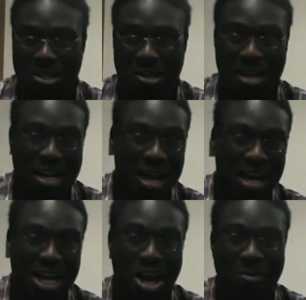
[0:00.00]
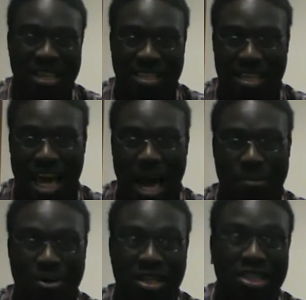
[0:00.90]
are non-human scum
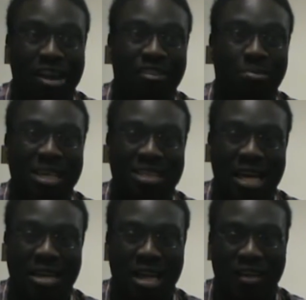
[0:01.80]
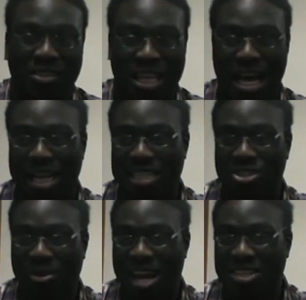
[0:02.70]
who deserve to be sent off to
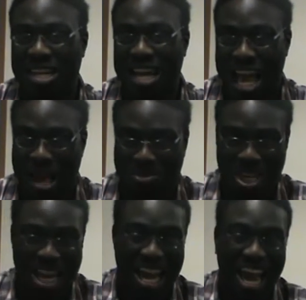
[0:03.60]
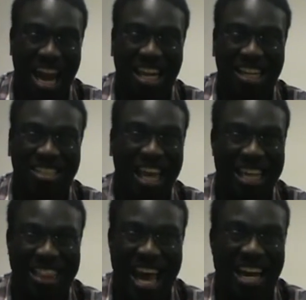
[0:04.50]
concentration camps. And just
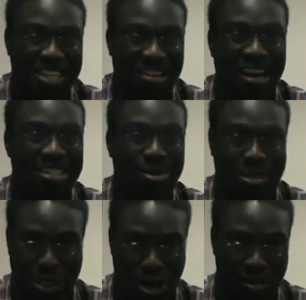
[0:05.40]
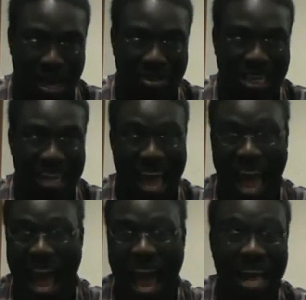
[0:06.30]
like that, it turned out she was a normer. I was like,
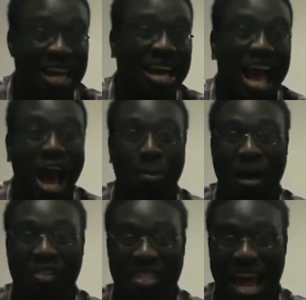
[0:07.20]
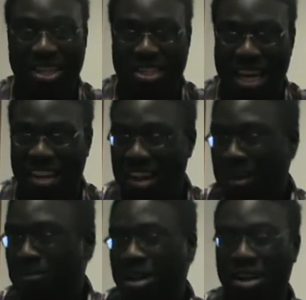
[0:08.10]
ha! How about that shit?
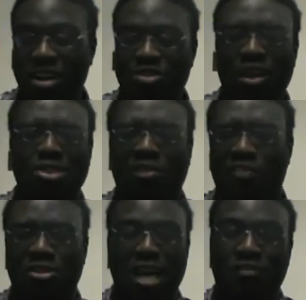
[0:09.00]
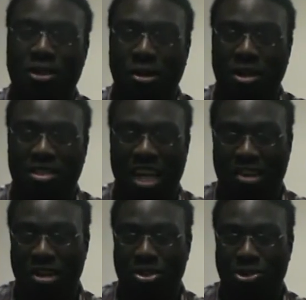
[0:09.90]
But, you know, it also feels like Fukuda's, like,
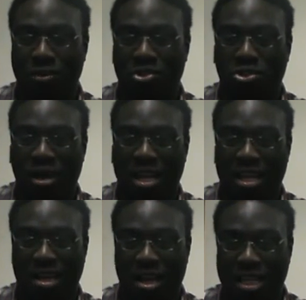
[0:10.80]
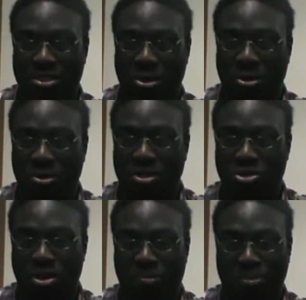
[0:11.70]
you know, sort of trending on his old
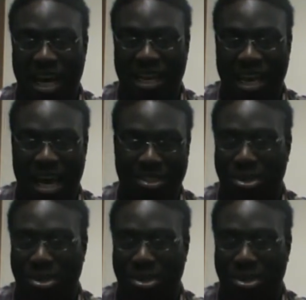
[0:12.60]
sort of plot lines, the